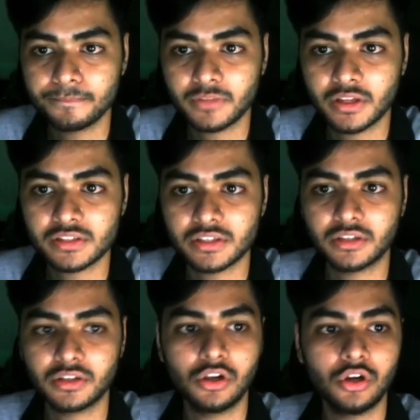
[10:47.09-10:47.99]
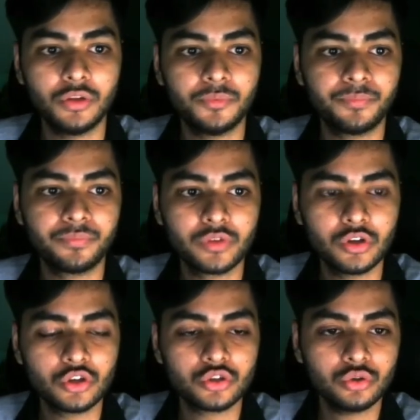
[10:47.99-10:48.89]
That's it.
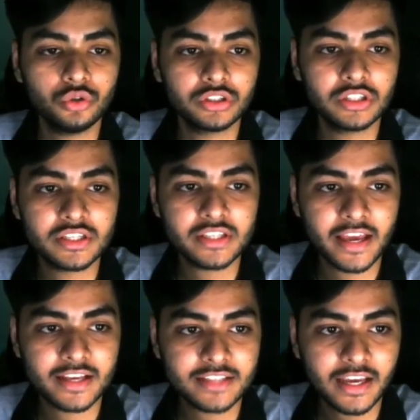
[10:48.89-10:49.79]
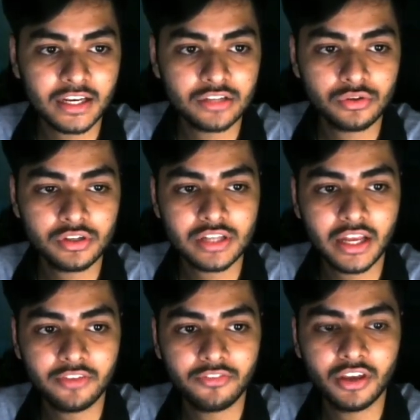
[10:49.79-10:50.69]
So this is exactly, so it's
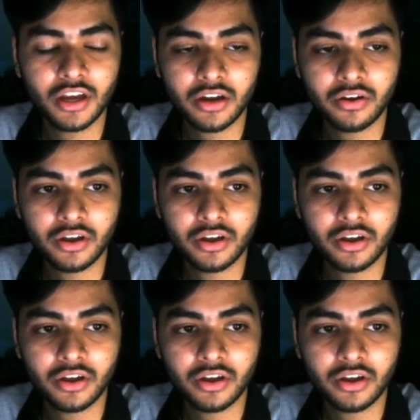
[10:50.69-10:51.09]
like we have